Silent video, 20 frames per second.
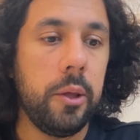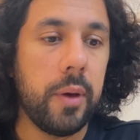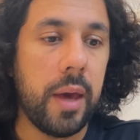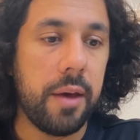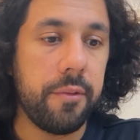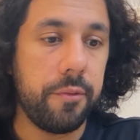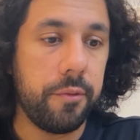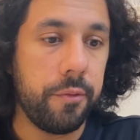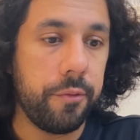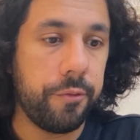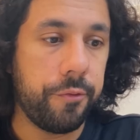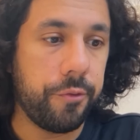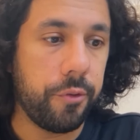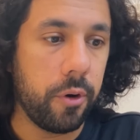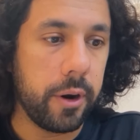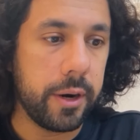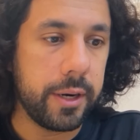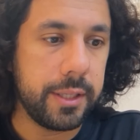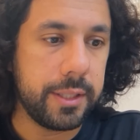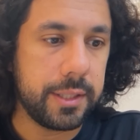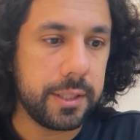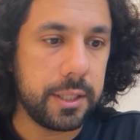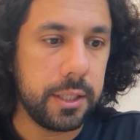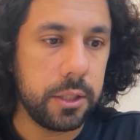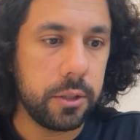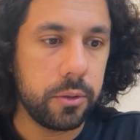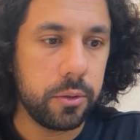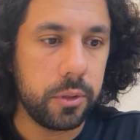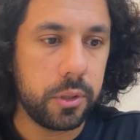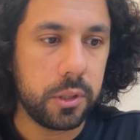You have 4
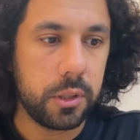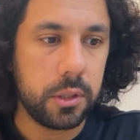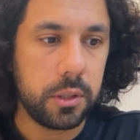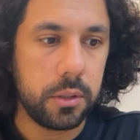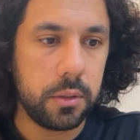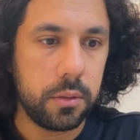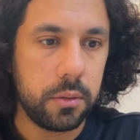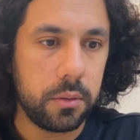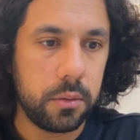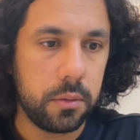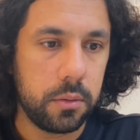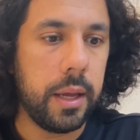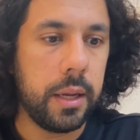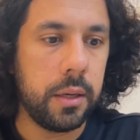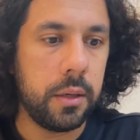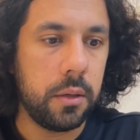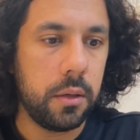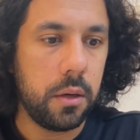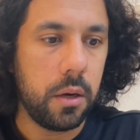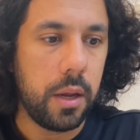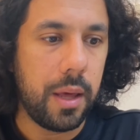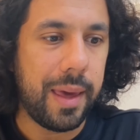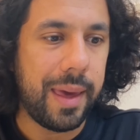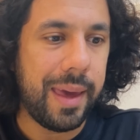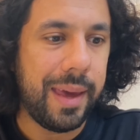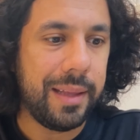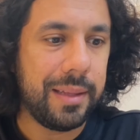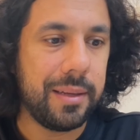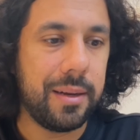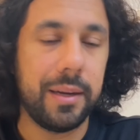skills and
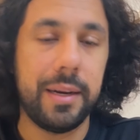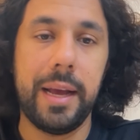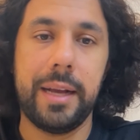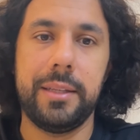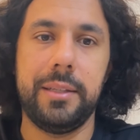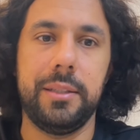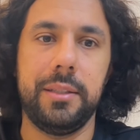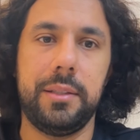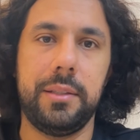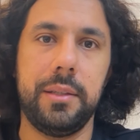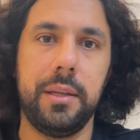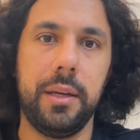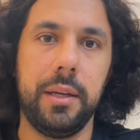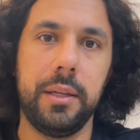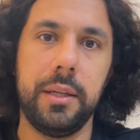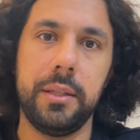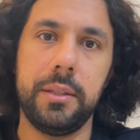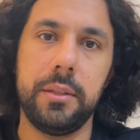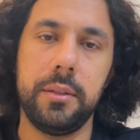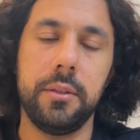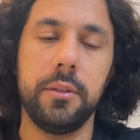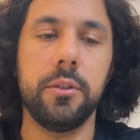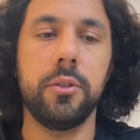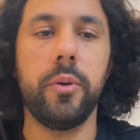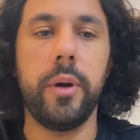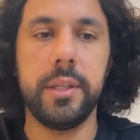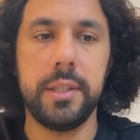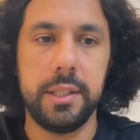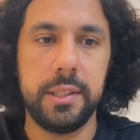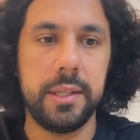8 connectors in it.
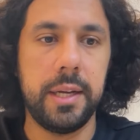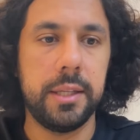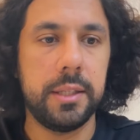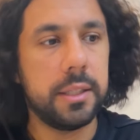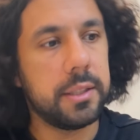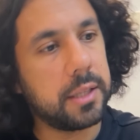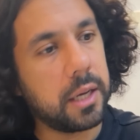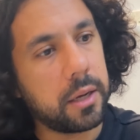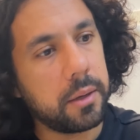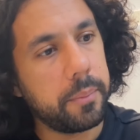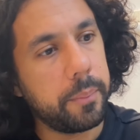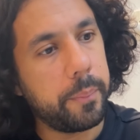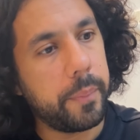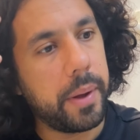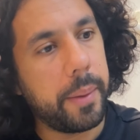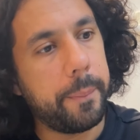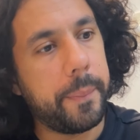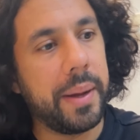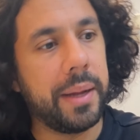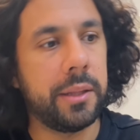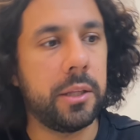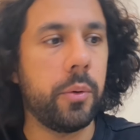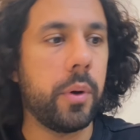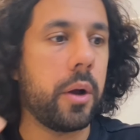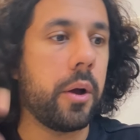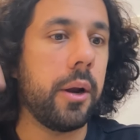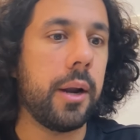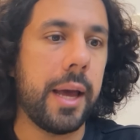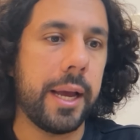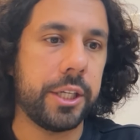So as I said, it's a bundle,
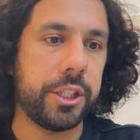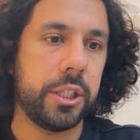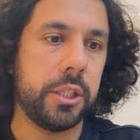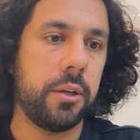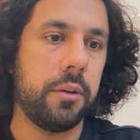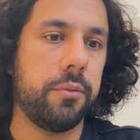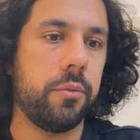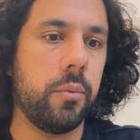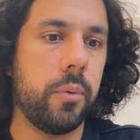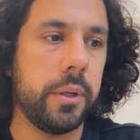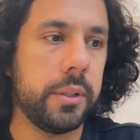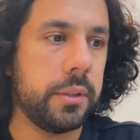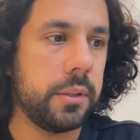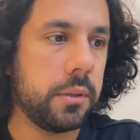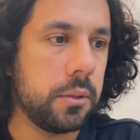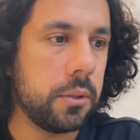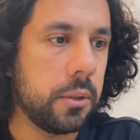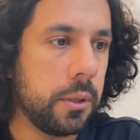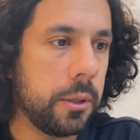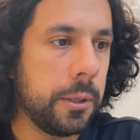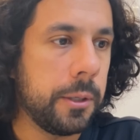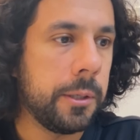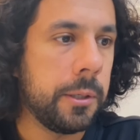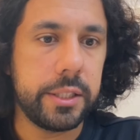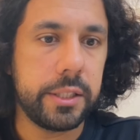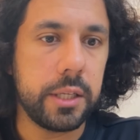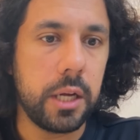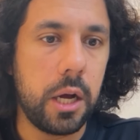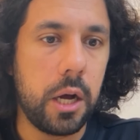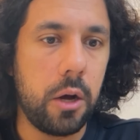a collection of ones.
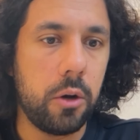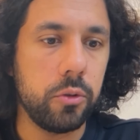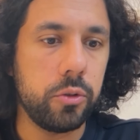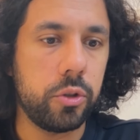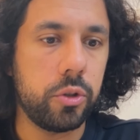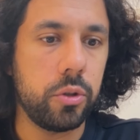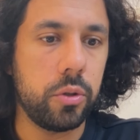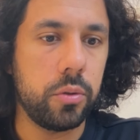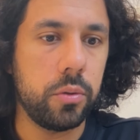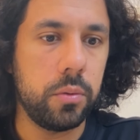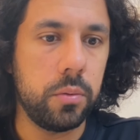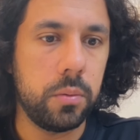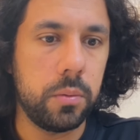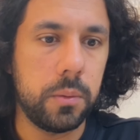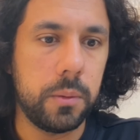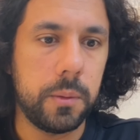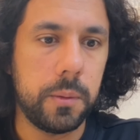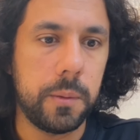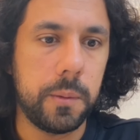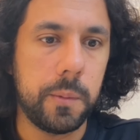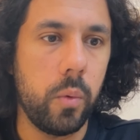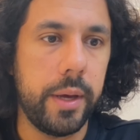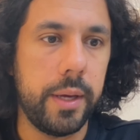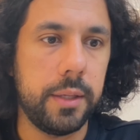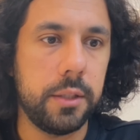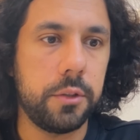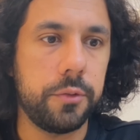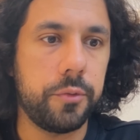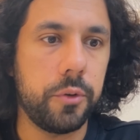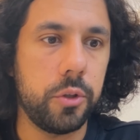There's also
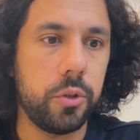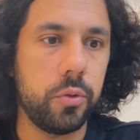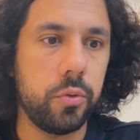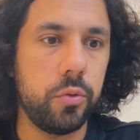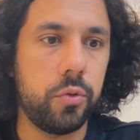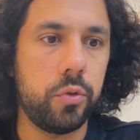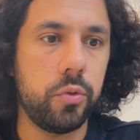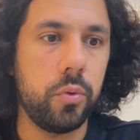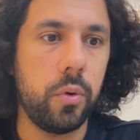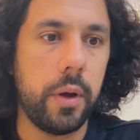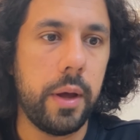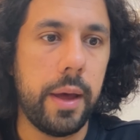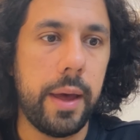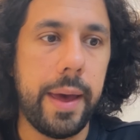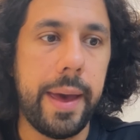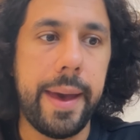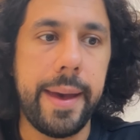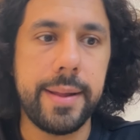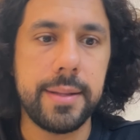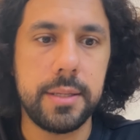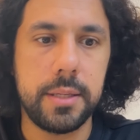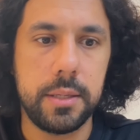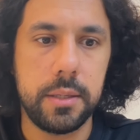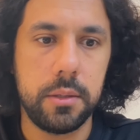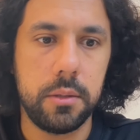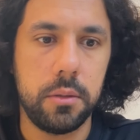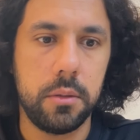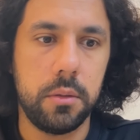ways for you to add